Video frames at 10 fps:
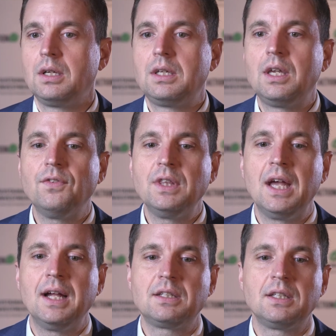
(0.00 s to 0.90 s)
Given
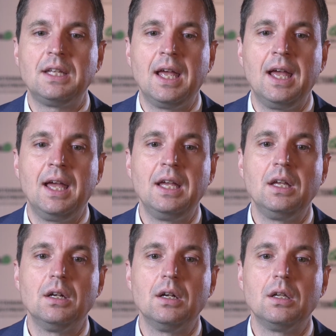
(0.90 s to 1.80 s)
that
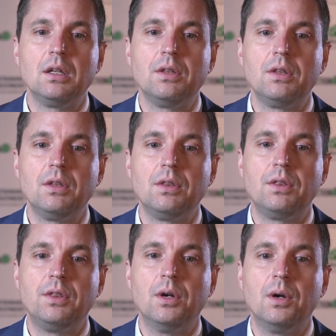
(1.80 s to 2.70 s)
today
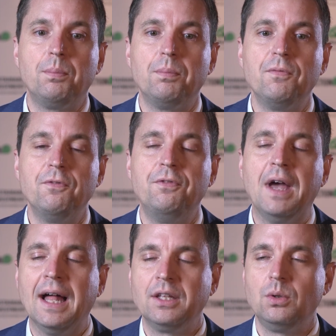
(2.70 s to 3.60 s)
the
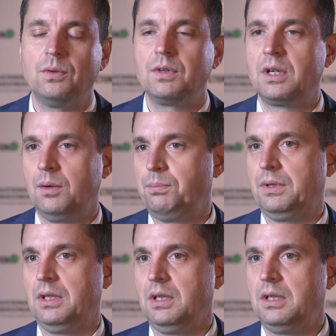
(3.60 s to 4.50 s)
value of a
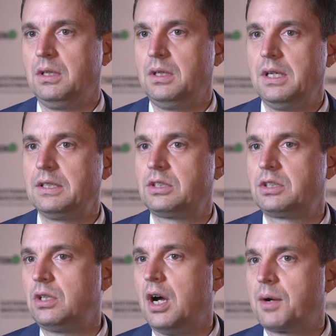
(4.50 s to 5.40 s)
company, its
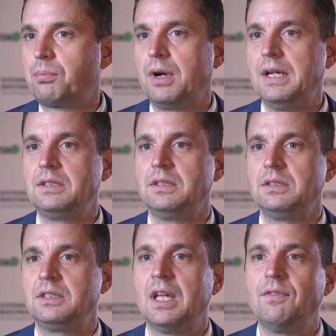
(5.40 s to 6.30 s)
stock price,
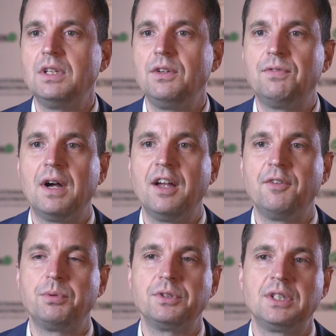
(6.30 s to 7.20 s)
is
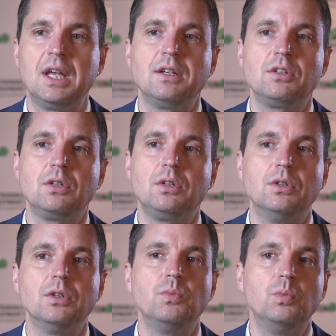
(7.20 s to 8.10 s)
75%
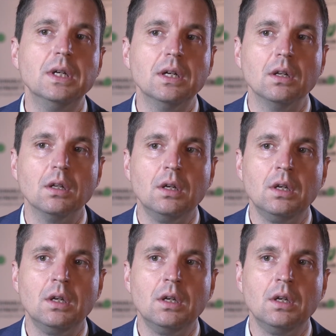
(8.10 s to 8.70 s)
goodwill,